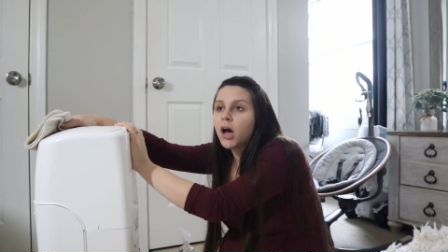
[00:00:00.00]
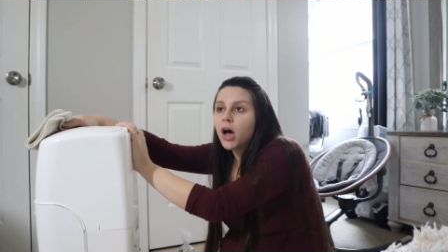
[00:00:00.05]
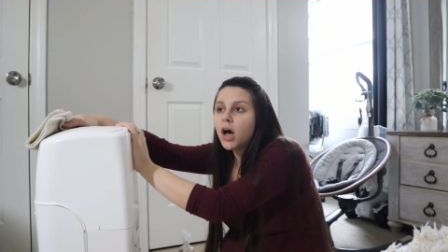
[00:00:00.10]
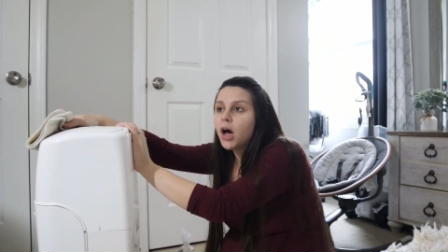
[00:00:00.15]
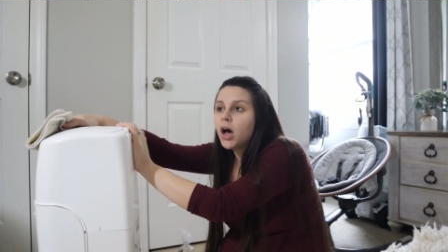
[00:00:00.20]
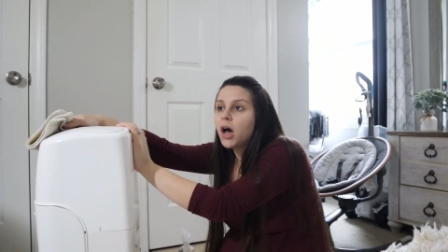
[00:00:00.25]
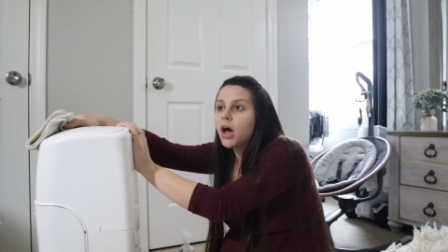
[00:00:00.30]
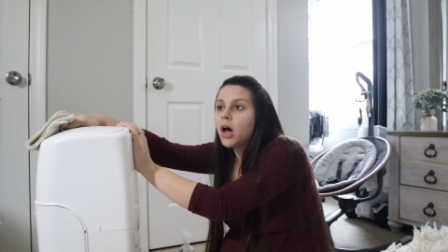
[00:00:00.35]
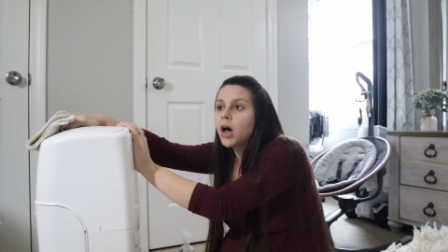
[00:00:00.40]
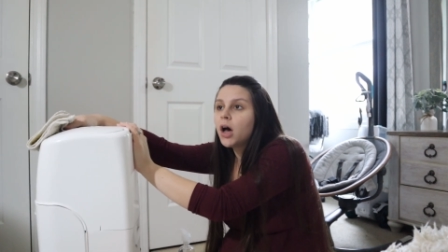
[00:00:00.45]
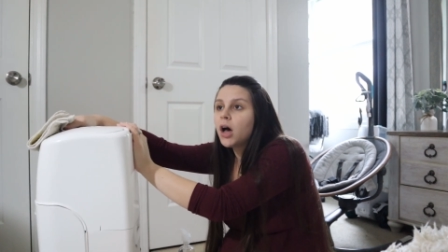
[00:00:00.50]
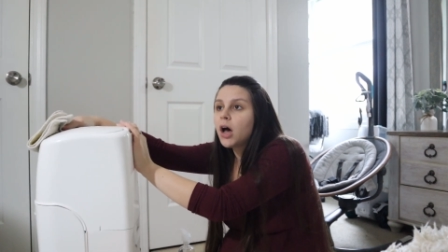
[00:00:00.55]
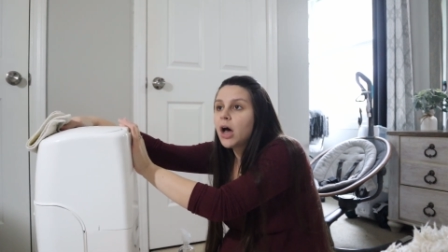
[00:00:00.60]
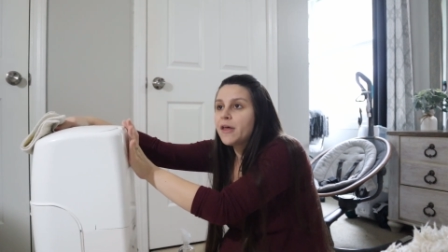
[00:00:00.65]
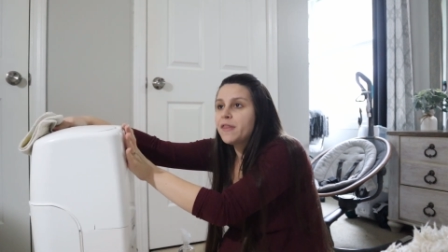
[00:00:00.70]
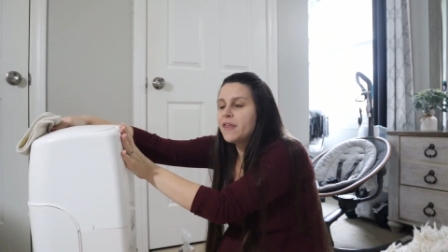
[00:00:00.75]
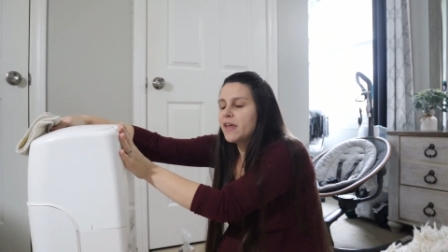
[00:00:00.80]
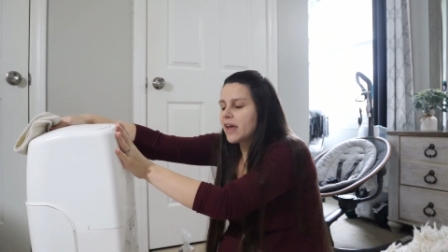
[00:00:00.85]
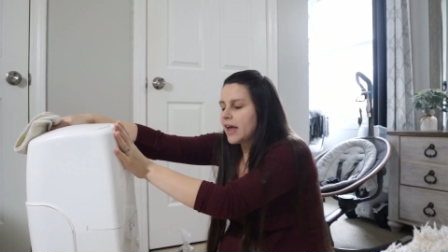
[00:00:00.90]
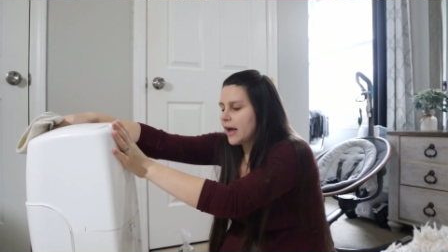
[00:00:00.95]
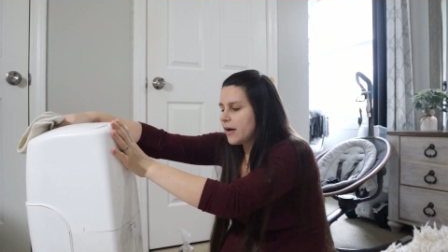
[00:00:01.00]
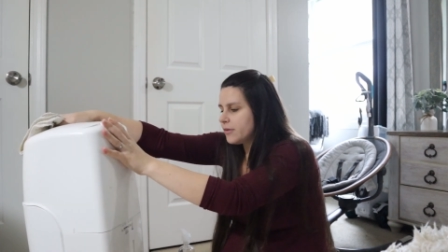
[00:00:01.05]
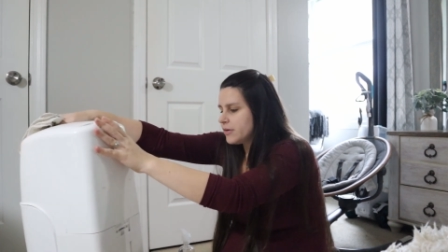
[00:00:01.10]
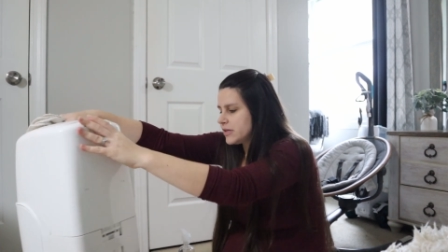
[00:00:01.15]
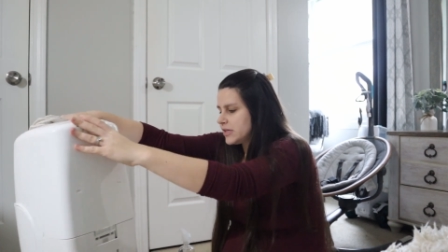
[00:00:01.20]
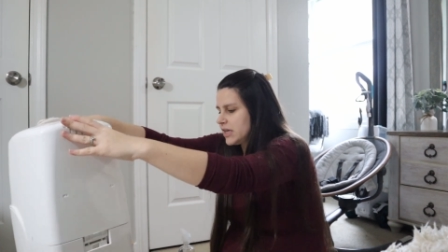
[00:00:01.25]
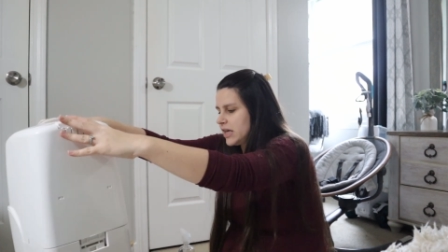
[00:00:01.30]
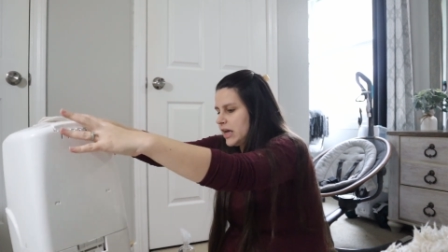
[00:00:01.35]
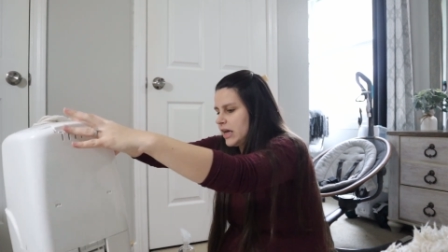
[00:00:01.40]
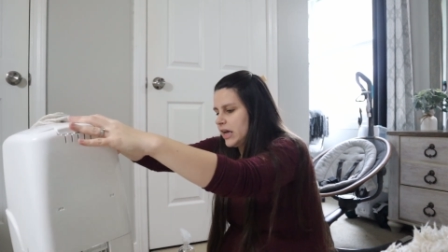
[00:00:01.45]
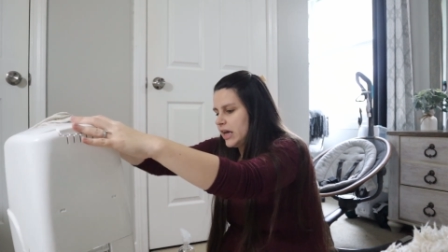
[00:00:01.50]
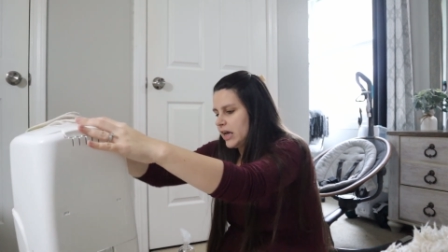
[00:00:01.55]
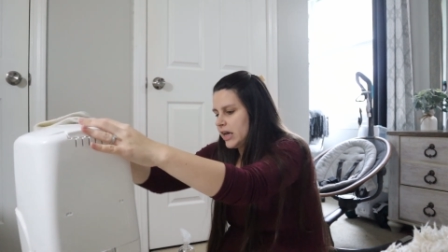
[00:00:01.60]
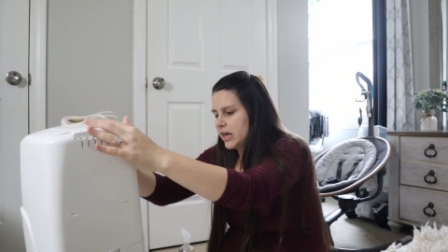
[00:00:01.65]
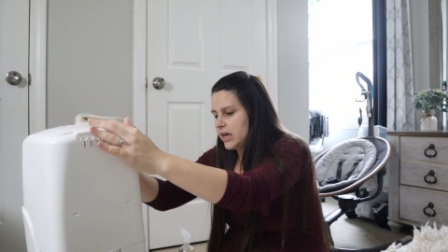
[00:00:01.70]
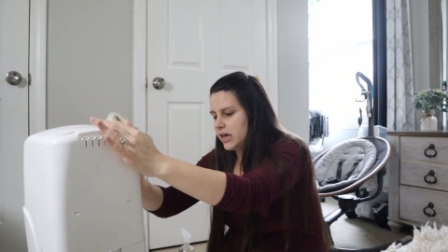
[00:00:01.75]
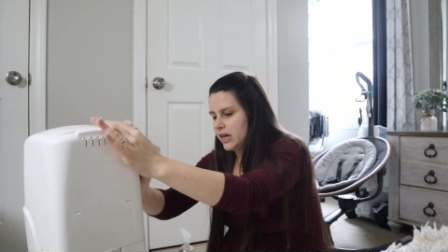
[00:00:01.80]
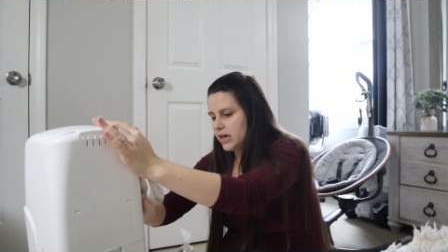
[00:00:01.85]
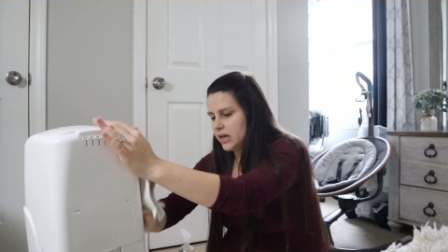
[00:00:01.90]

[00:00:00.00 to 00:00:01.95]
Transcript: Uh, I think I was like,